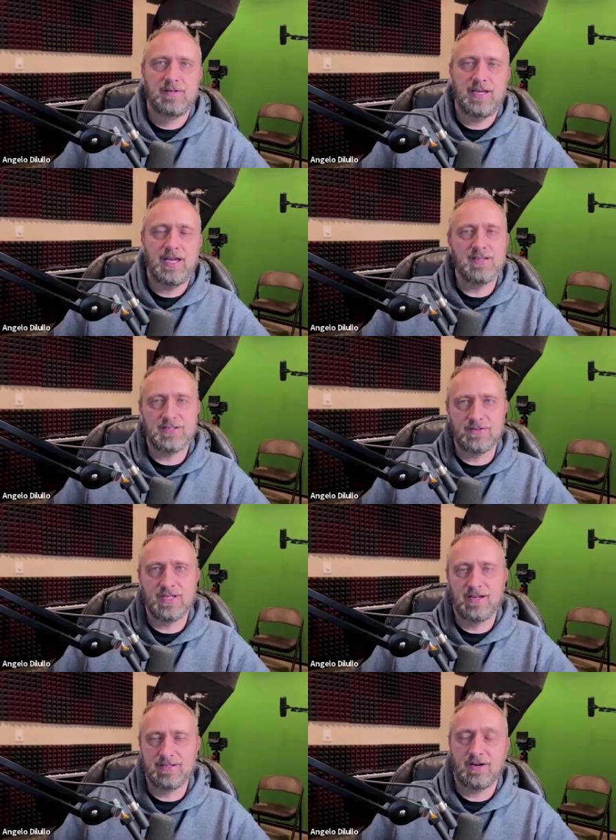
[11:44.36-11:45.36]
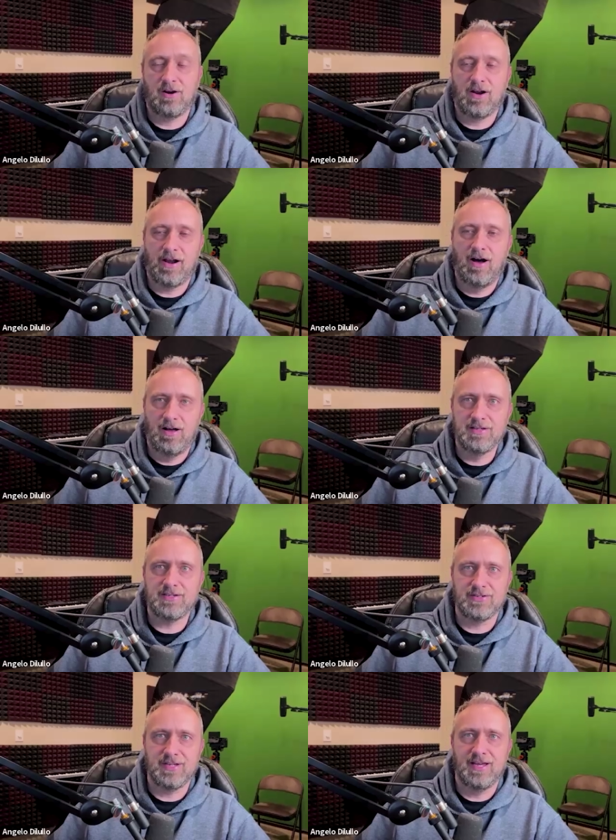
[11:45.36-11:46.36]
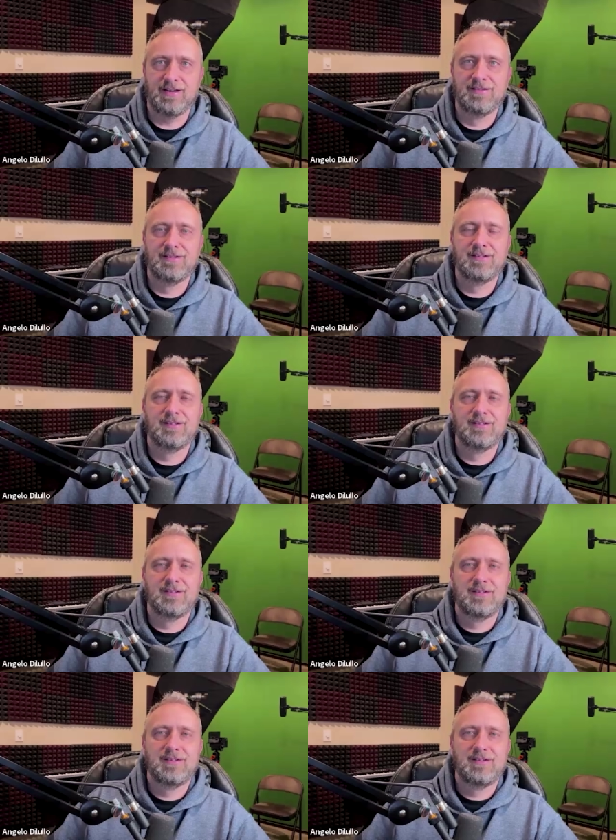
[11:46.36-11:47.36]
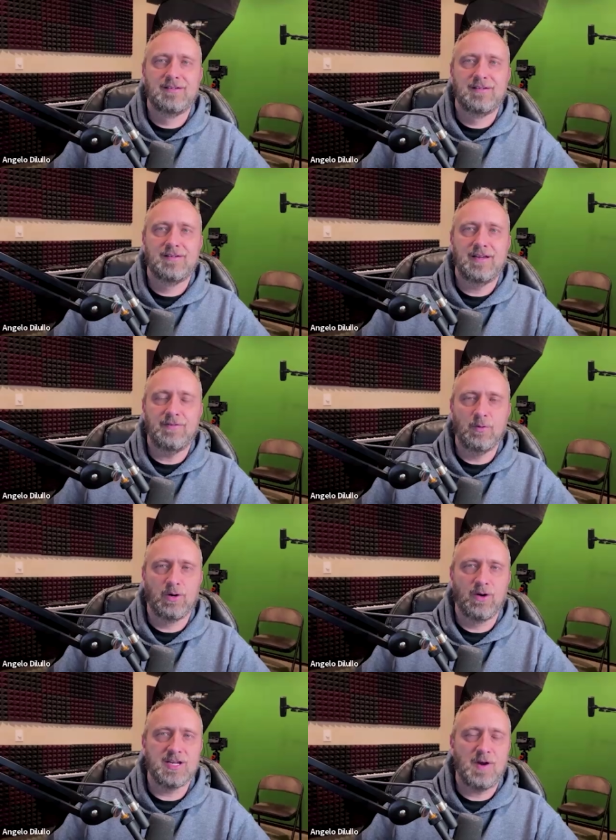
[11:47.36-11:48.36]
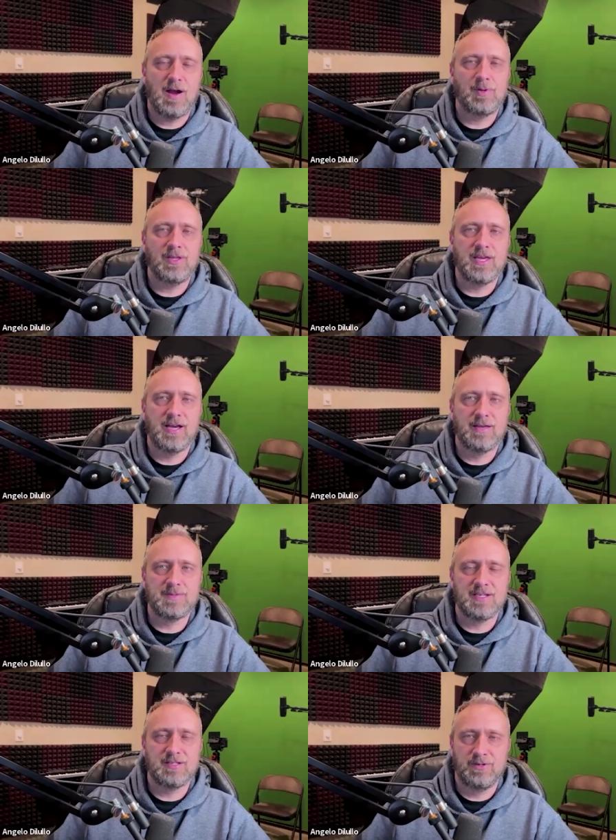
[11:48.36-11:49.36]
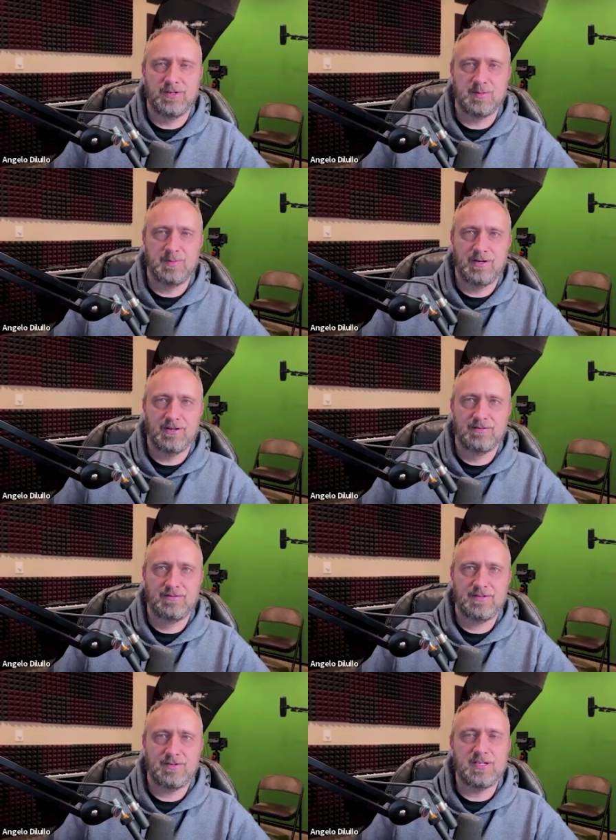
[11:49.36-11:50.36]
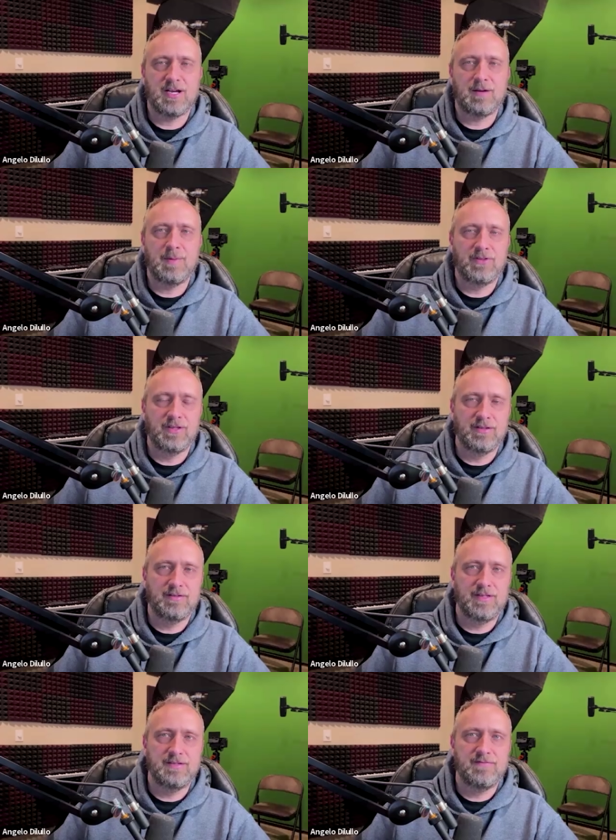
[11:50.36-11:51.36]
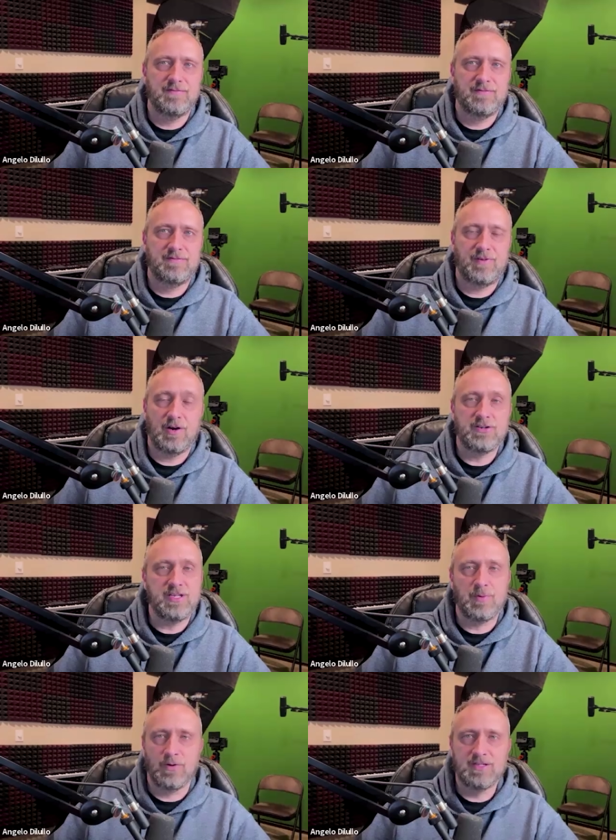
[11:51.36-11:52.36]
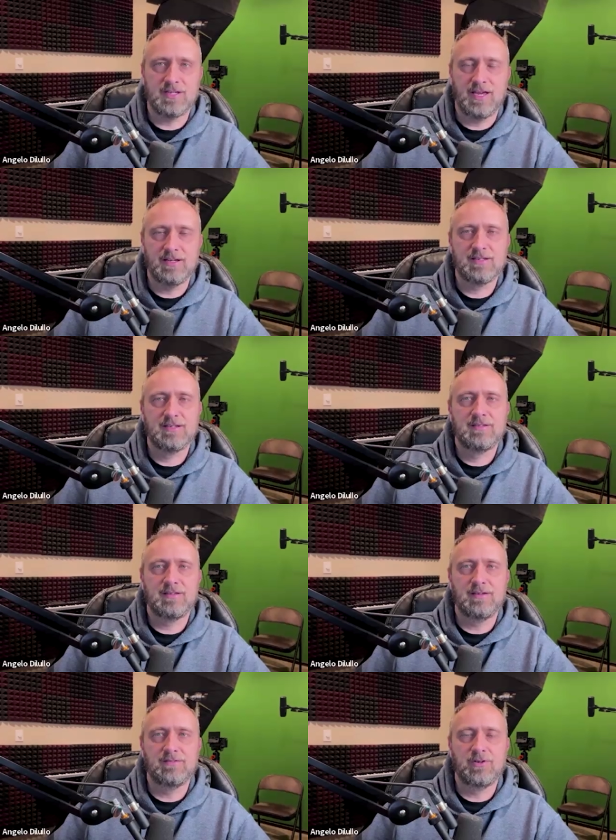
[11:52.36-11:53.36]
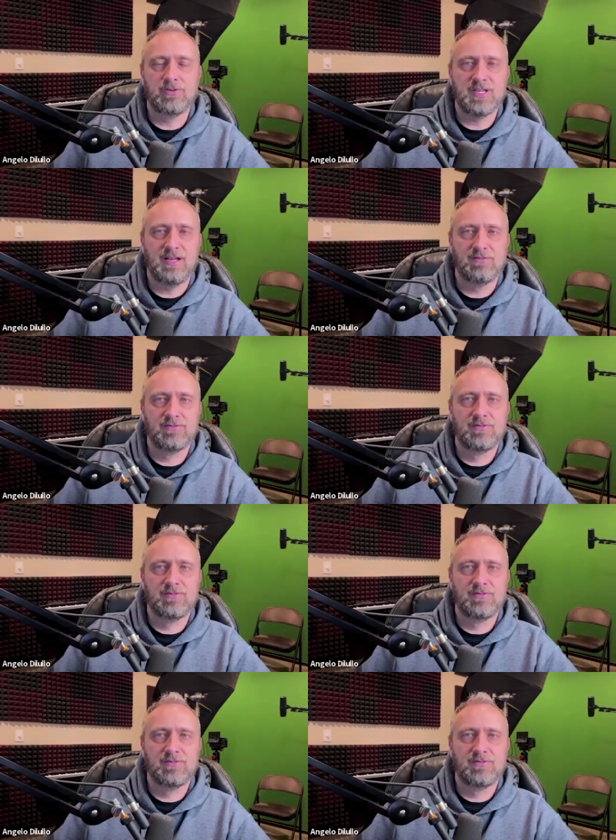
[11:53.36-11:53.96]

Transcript: He also said, Nisargadatta also said, if you regress properly, the I am sense will disappear. So he's talking about the far deeper insight of no self.